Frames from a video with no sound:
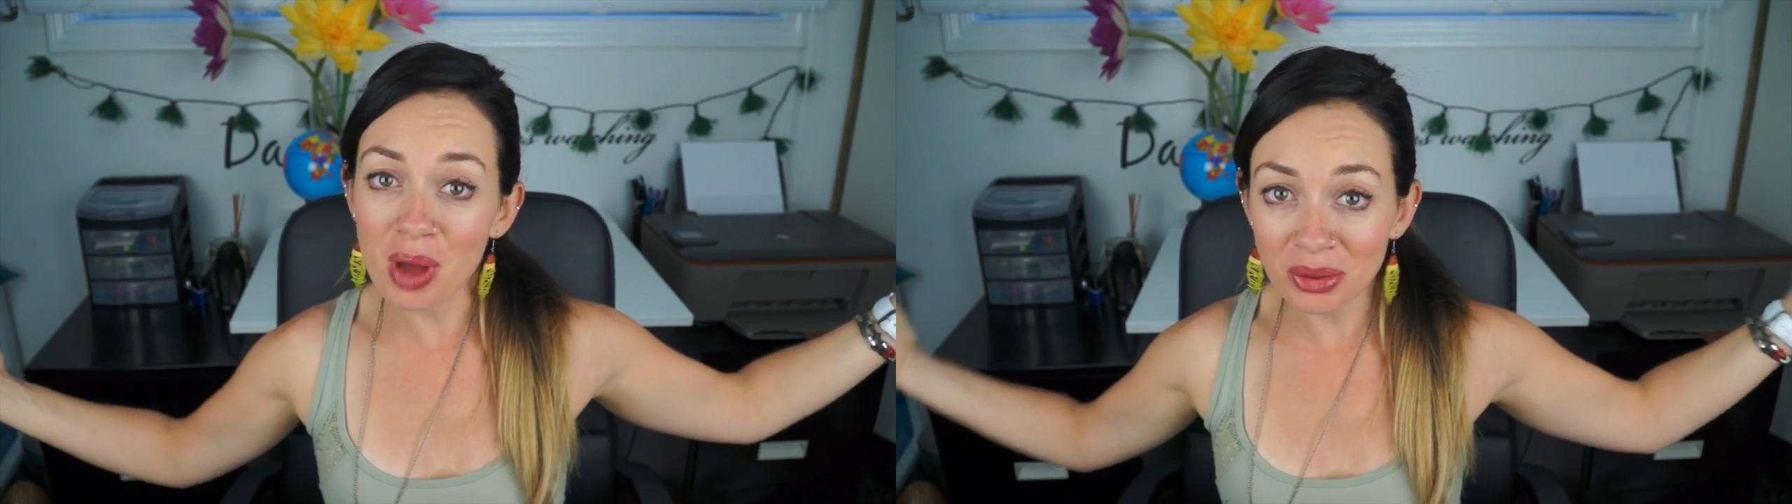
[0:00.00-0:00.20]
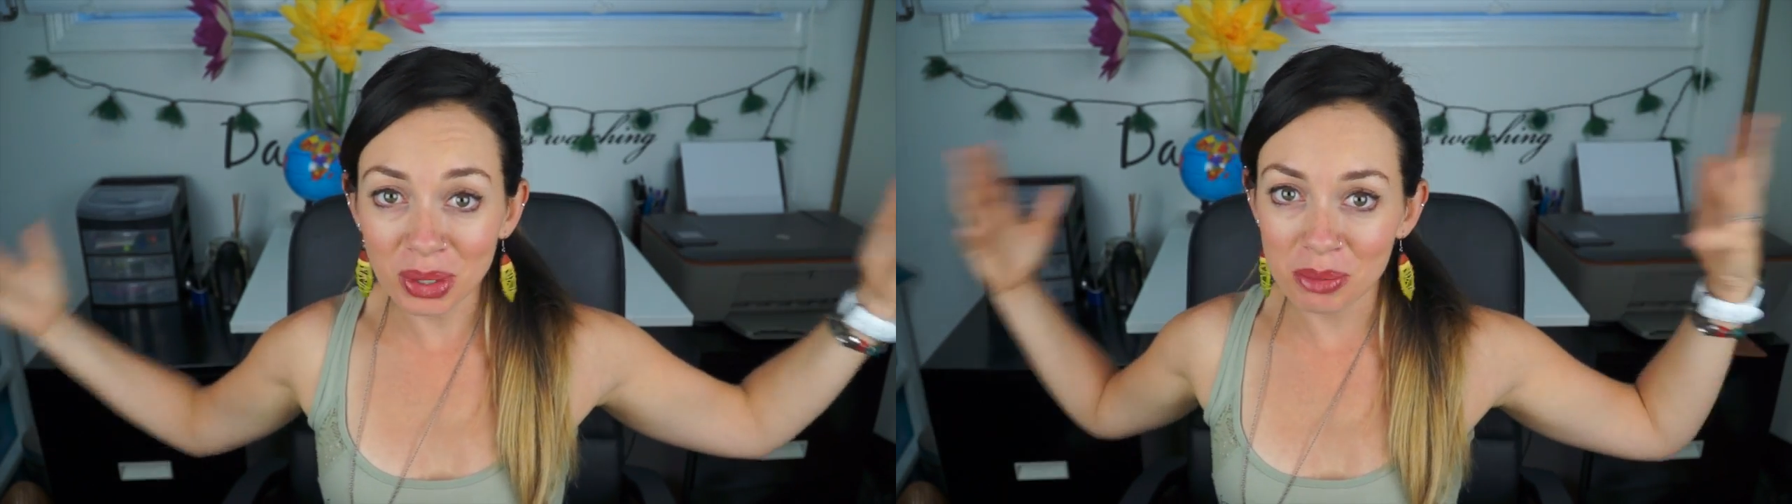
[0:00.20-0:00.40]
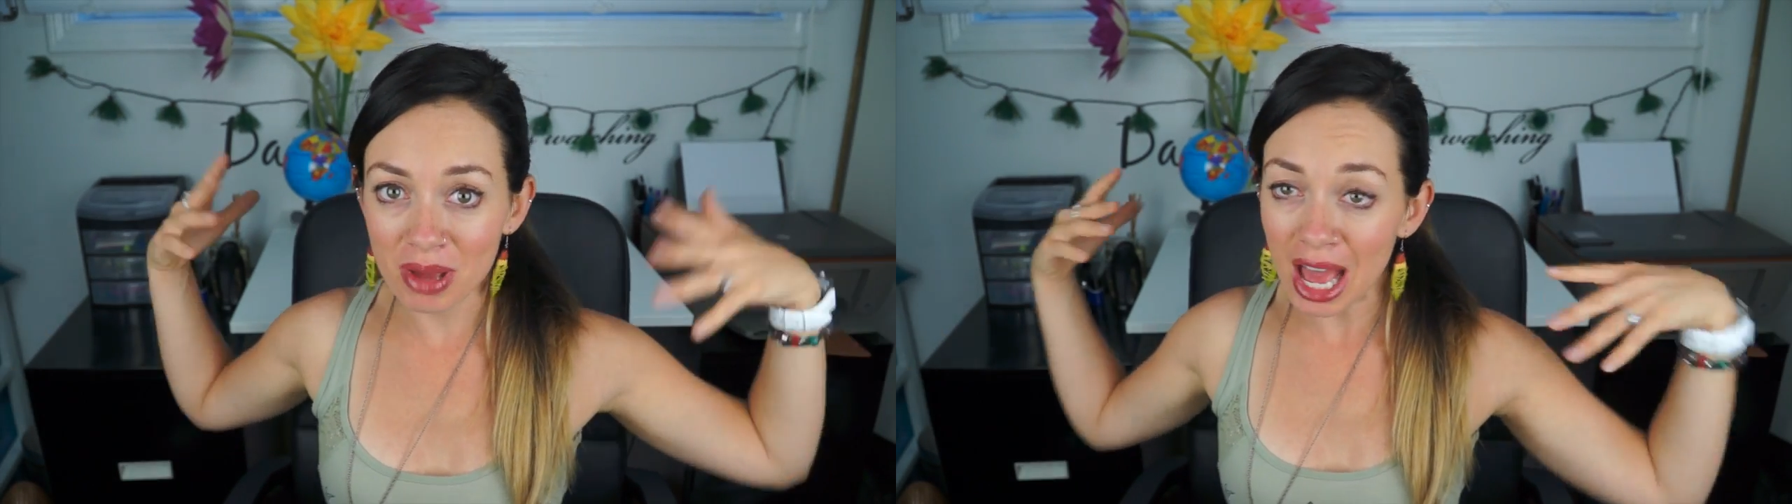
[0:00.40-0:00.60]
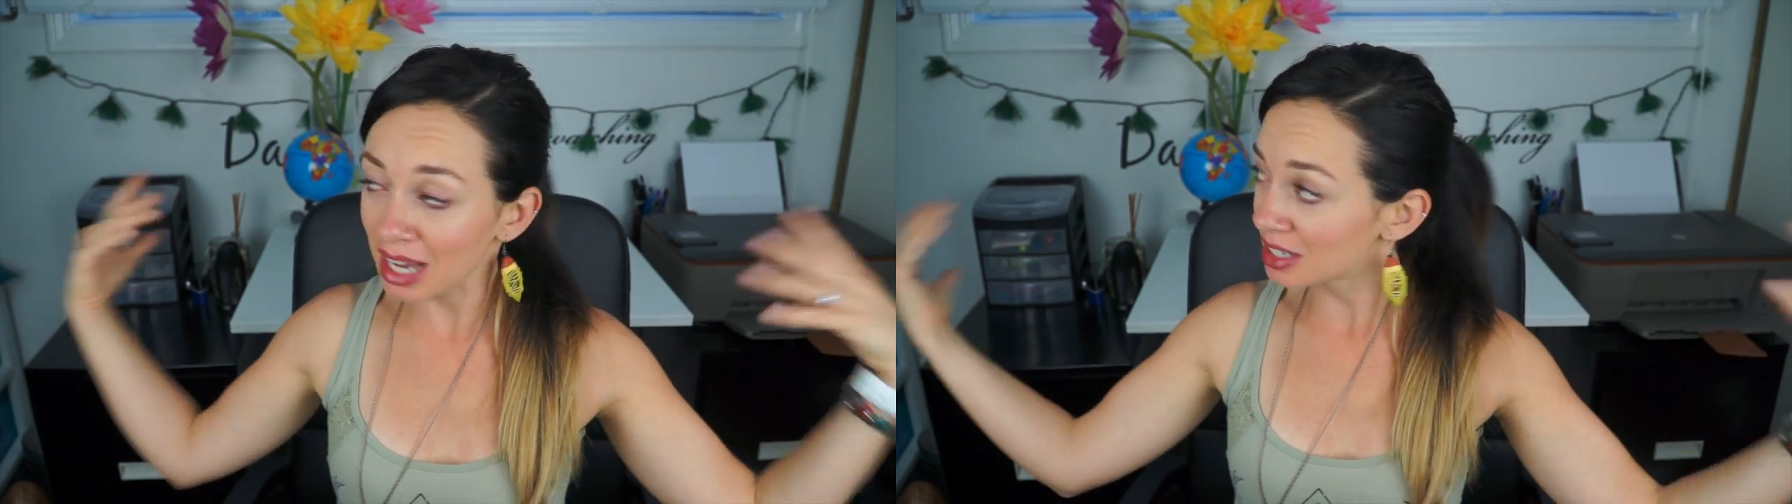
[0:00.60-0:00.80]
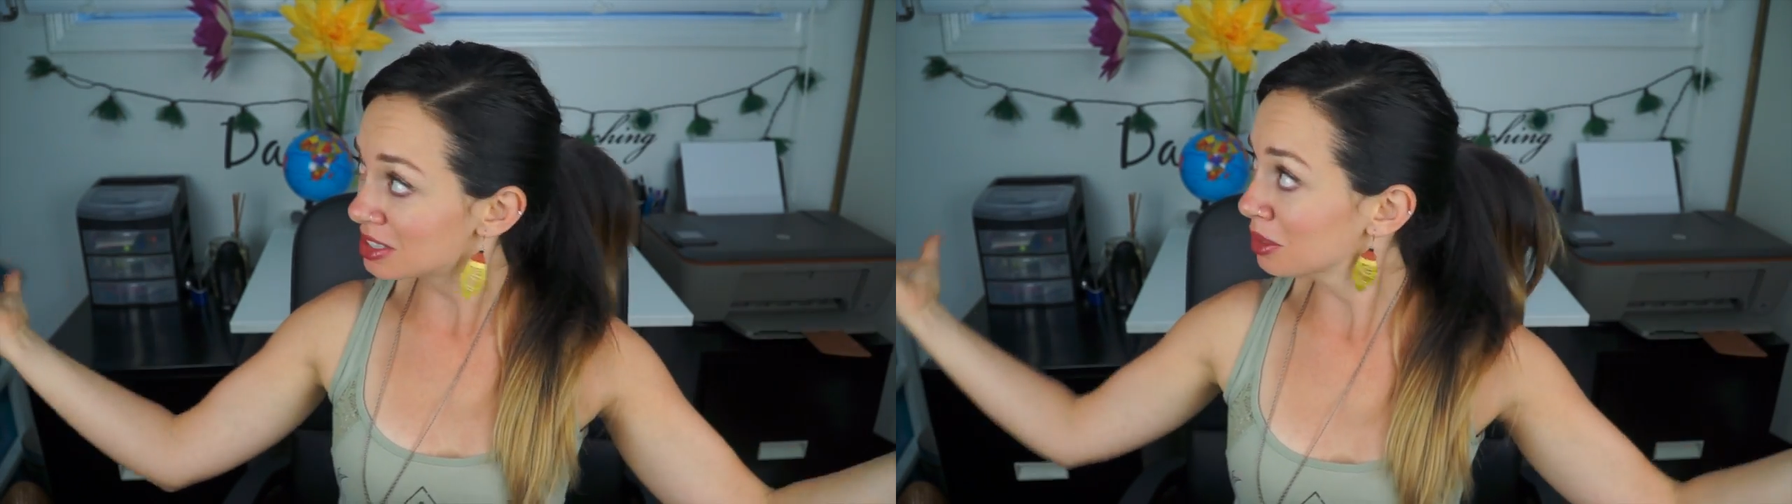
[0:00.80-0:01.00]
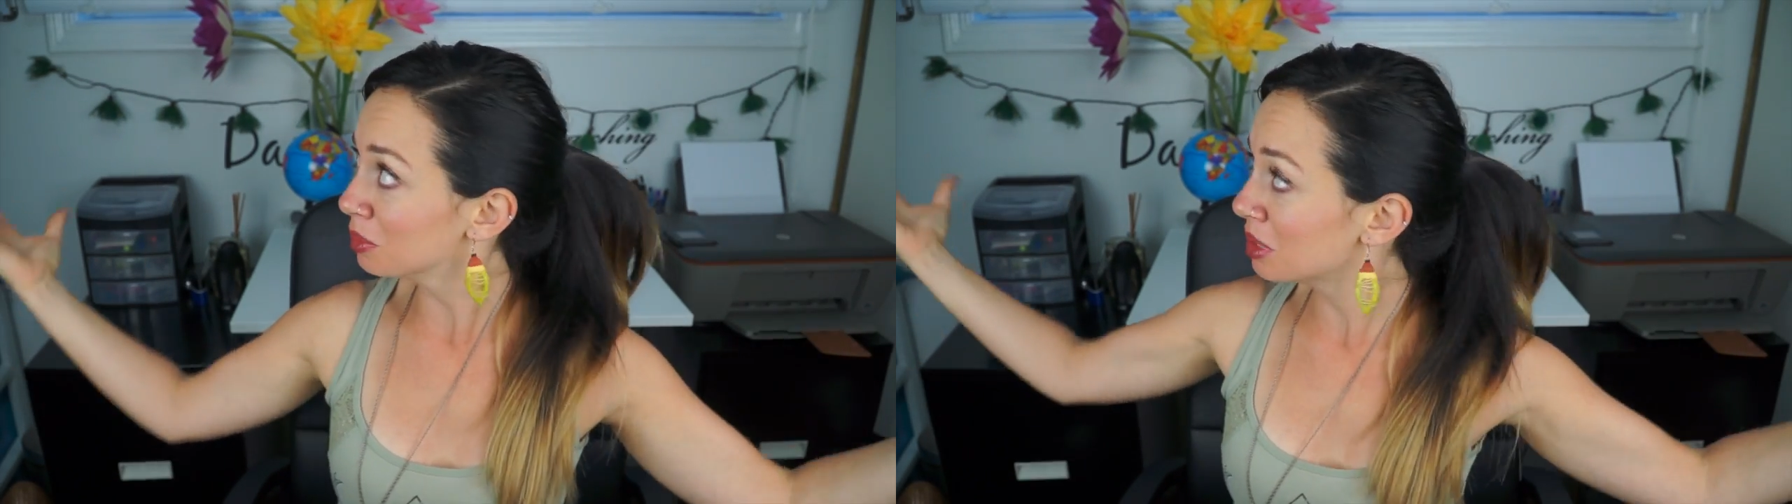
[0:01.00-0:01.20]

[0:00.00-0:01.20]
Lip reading: welcome back to